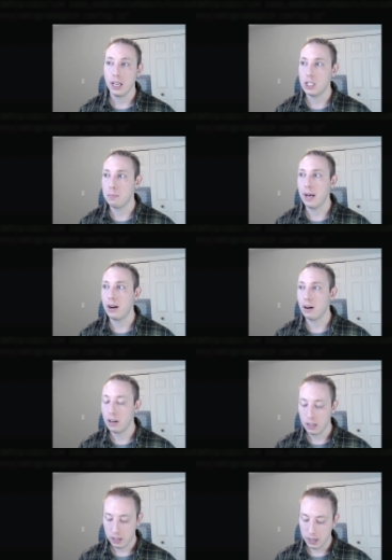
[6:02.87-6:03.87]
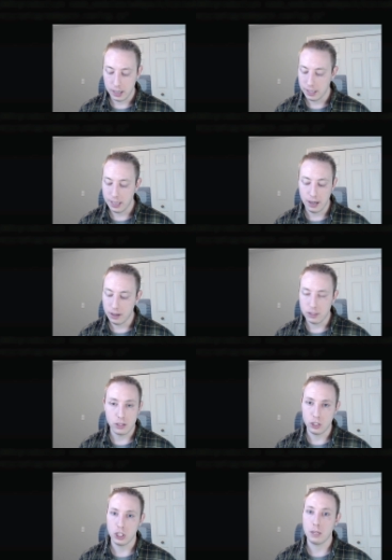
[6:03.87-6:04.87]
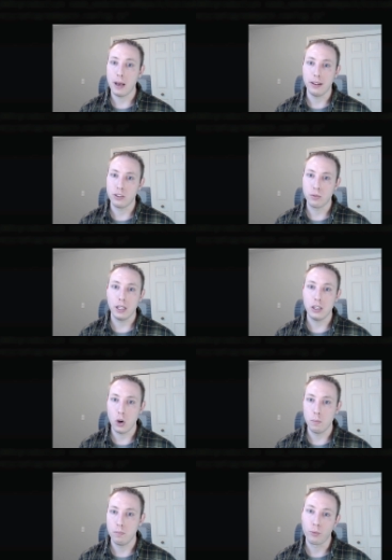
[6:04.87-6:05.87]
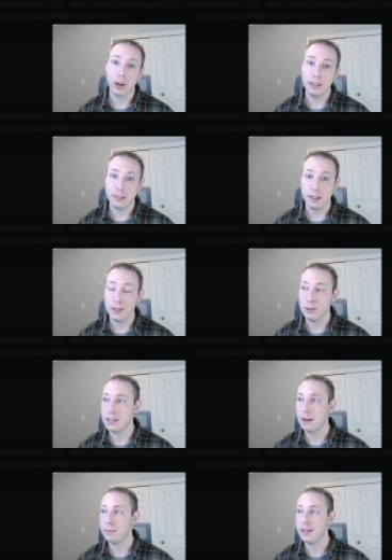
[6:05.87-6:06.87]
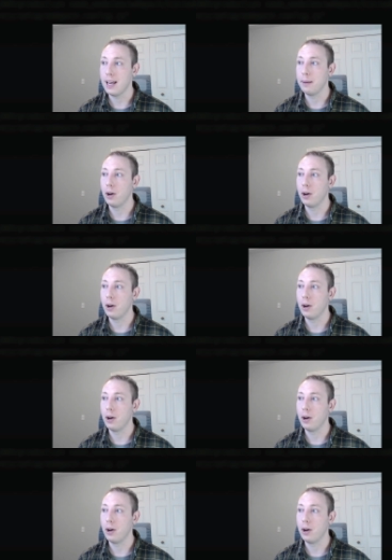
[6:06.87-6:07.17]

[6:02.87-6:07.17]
it's better. In just about, there's really no reason to use npm.